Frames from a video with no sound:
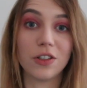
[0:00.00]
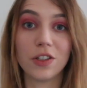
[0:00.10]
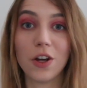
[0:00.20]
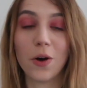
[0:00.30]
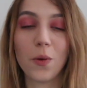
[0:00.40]

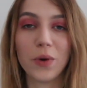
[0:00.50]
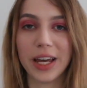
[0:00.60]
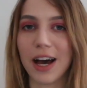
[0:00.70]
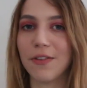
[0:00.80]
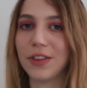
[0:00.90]
So we
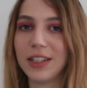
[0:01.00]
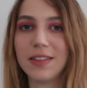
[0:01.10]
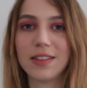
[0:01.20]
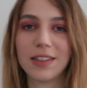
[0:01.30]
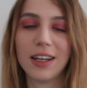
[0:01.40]
have
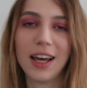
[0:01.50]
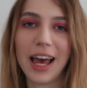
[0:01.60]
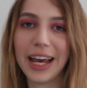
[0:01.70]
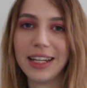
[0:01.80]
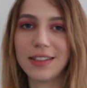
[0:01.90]
this
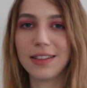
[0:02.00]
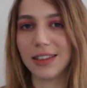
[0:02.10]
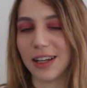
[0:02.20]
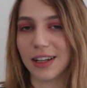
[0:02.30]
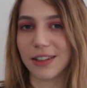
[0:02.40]
hate to
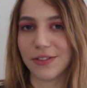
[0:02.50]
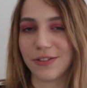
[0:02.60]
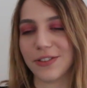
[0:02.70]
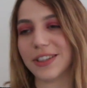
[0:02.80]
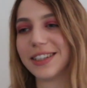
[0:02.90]
love
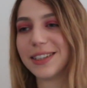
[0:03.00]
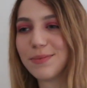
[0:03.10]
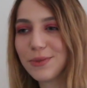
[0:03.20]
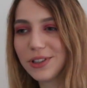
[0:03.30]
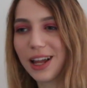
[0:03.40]

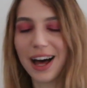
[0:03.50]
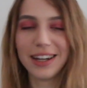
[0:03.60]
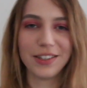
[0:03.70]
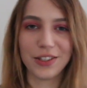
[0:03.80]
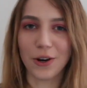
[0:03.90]

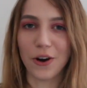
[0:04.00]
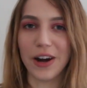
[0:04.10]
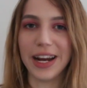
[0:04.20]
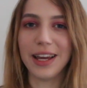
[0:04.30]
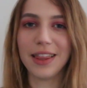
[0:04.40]
Mulan
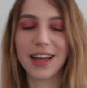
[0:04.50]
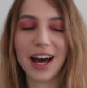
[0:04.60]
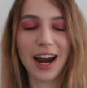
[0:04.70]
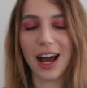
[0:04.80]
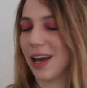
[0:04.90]
story
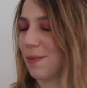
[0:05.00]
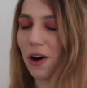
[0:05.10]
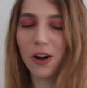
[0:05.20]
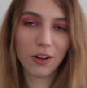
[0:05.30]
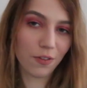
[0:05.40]
that I
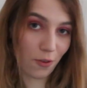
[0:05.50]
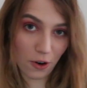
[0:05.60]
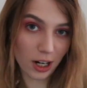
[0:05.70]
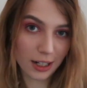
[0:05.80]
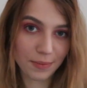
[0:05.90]
am all
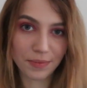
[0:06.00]
for.